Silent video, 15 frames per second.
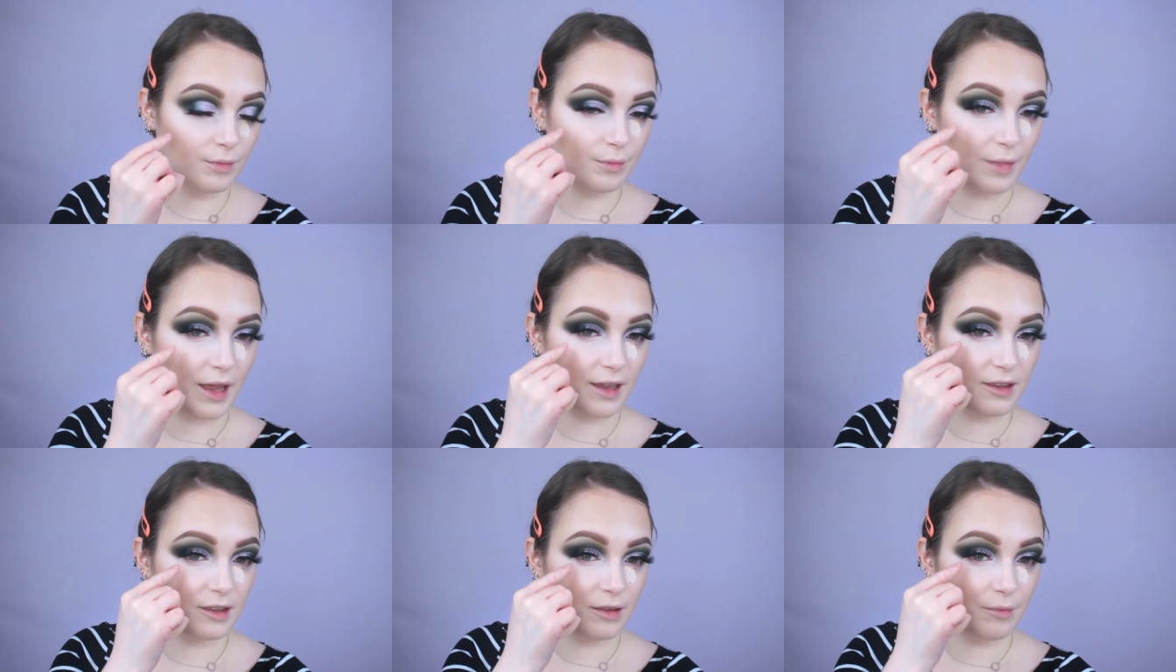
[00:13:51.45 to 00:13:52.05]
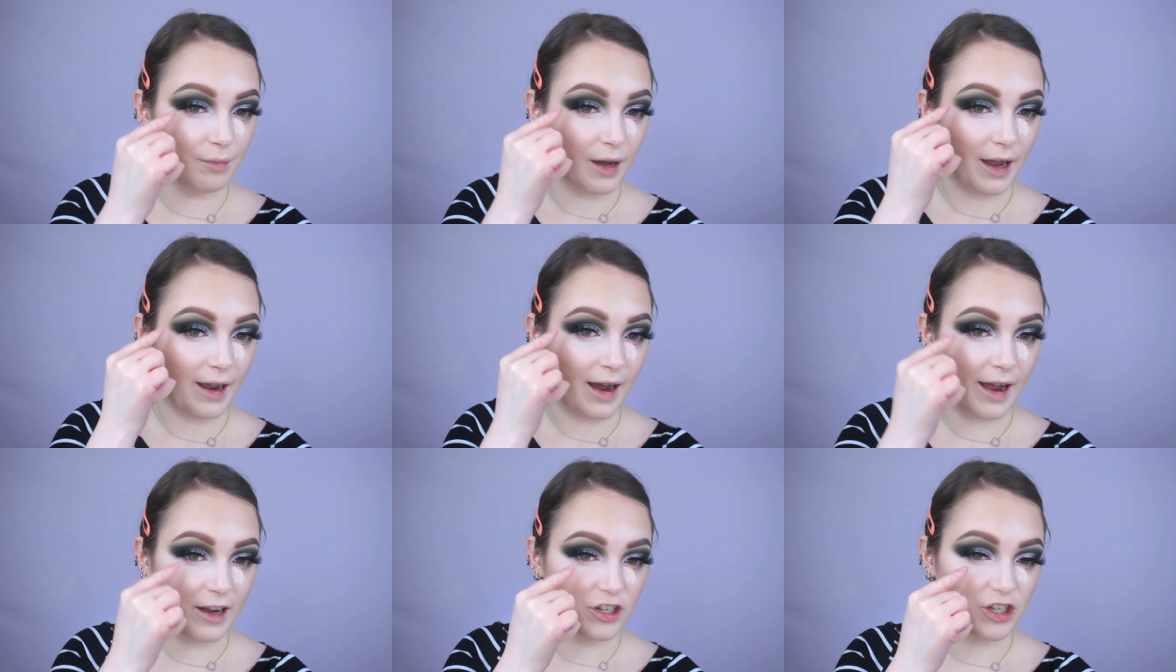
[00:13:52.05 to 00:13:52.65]
make my
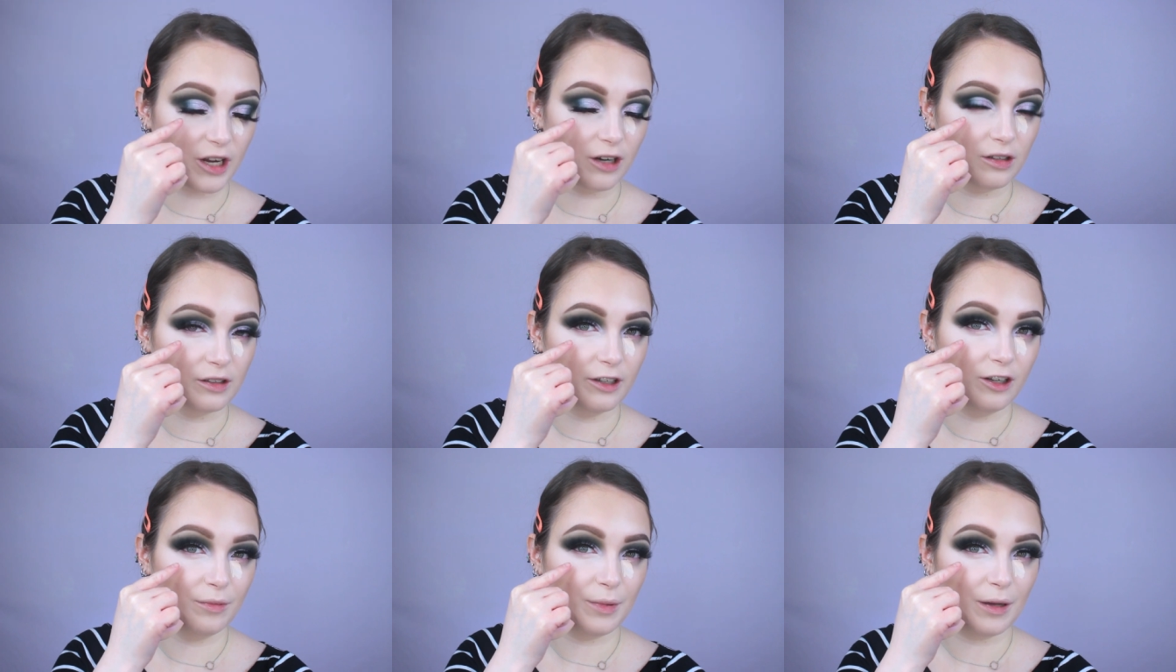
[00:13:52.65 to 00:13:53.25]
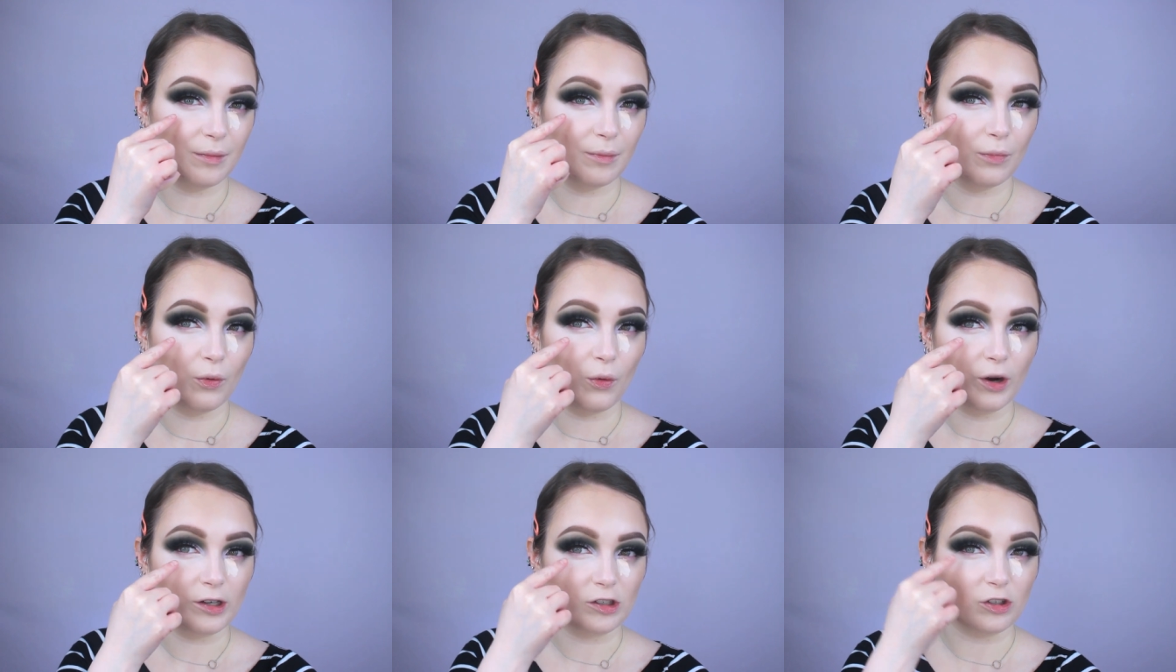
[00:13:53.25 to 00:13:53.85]
eyeshadow a little bit
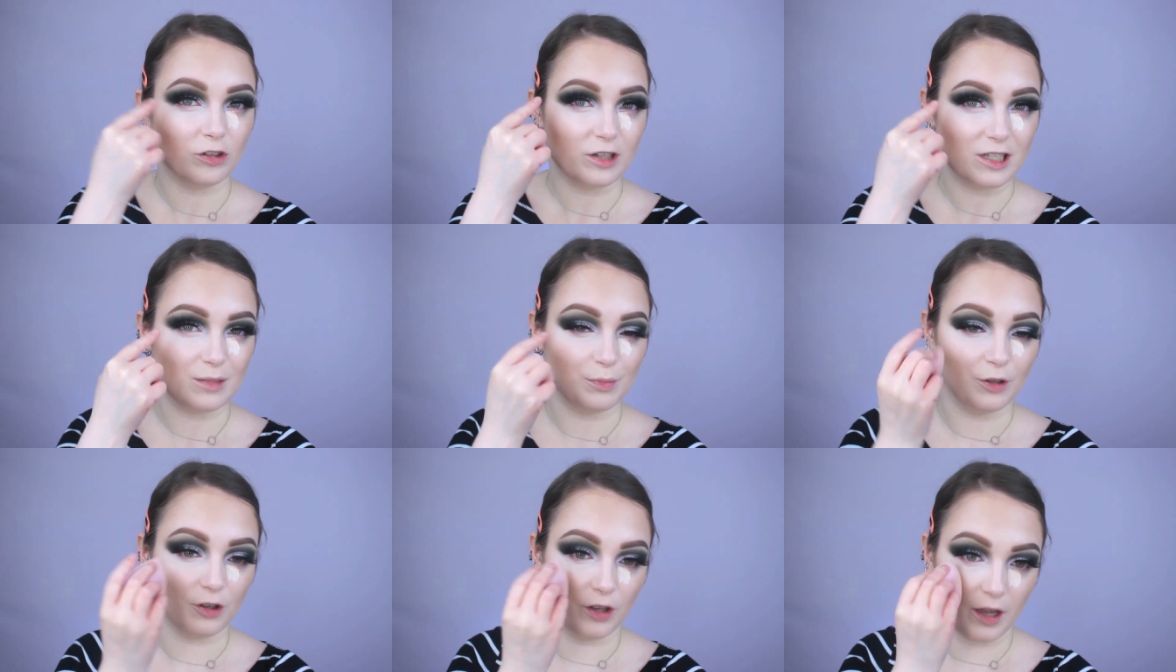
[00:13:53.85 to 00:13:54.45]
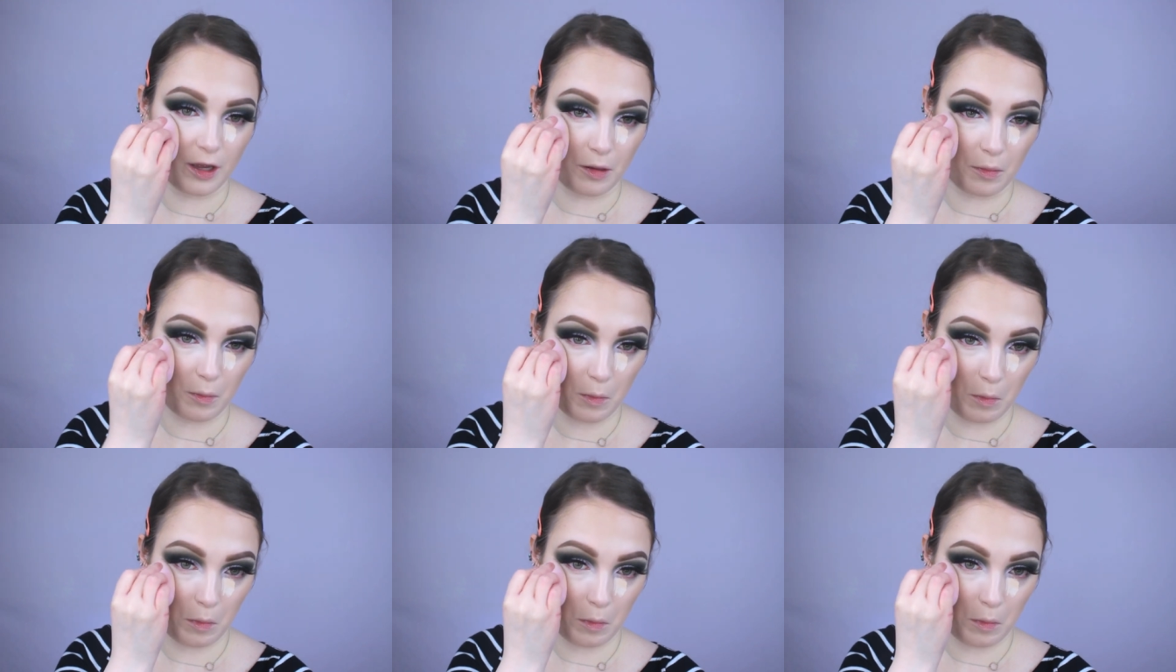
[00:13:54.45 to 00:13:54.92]
more crisp looking.